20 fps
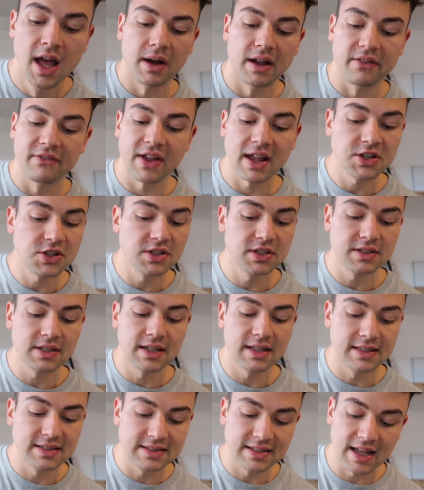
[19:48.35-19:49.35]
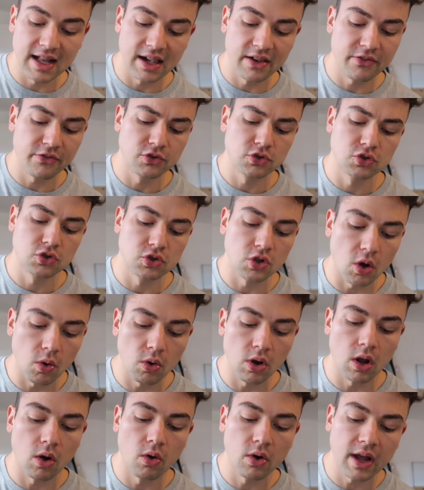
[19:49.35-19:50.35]
But veggies itself, so
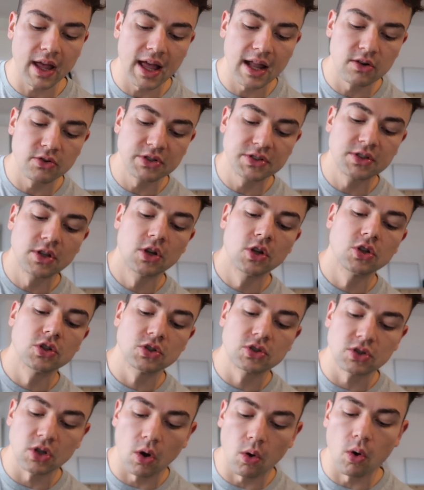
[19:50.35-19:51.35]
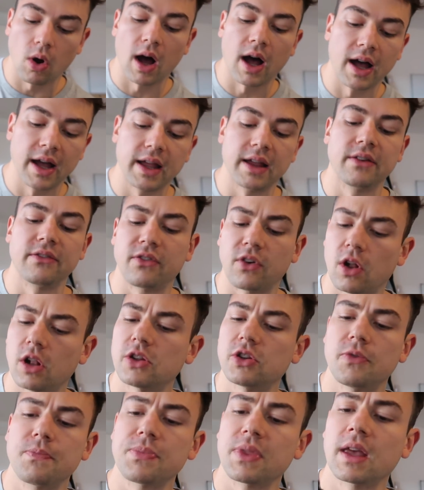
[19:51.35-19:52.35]
low in calories, so high in
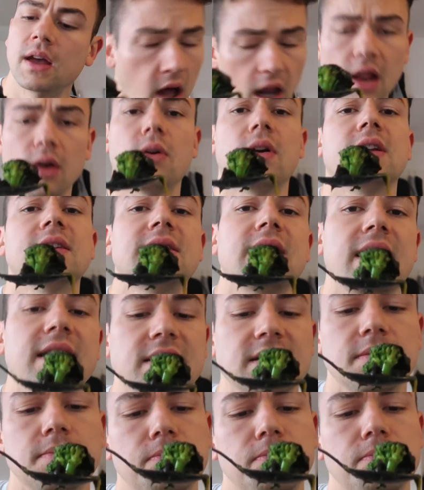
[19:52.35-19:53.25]
volume. All I want to say is